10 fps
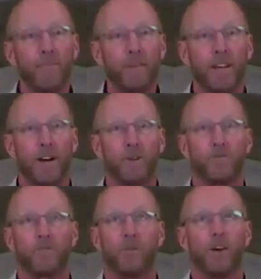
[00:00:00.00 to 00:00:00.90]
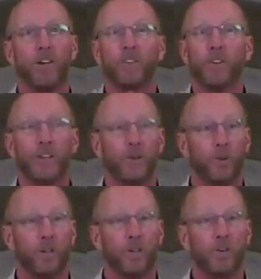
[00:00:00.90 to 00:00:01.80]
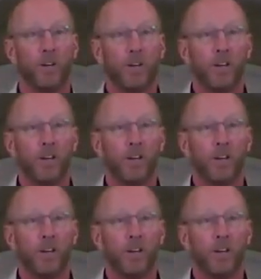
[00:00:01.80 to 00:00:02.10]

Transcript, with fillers: me out from under Nero.